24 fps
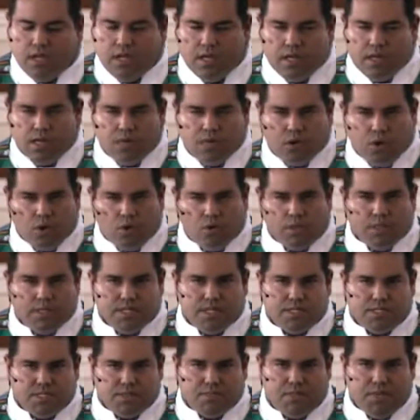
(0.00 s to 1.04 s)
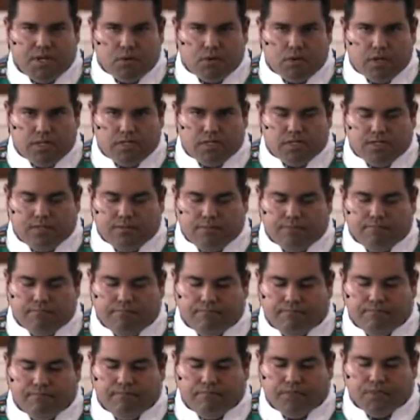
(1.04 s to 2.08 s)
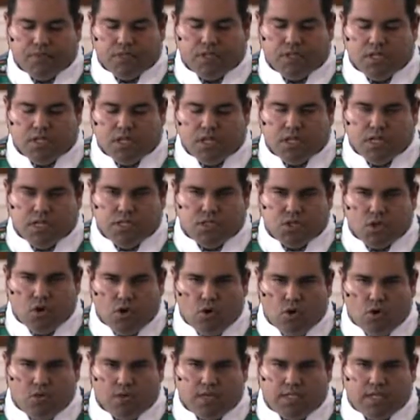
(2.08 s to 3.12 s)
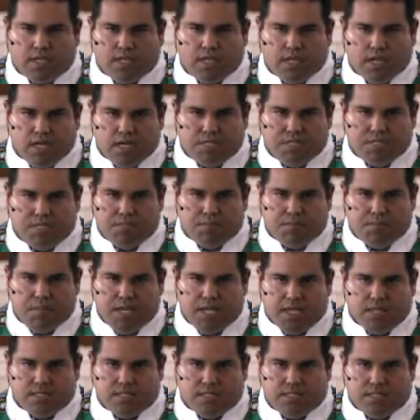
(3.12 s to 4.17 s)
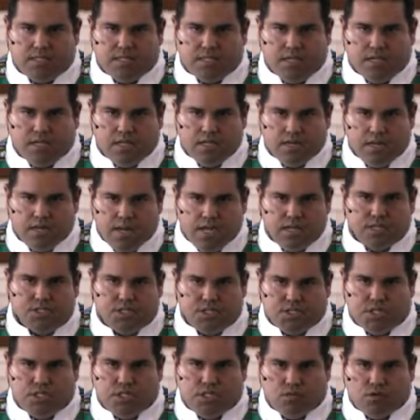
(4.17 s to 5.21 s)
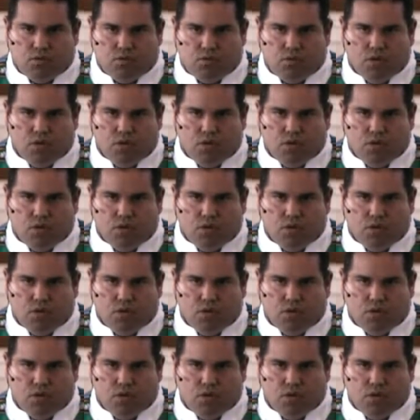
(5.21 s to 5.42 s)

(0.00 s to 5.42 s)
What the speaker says: The Holy Spirit is holding a space next to you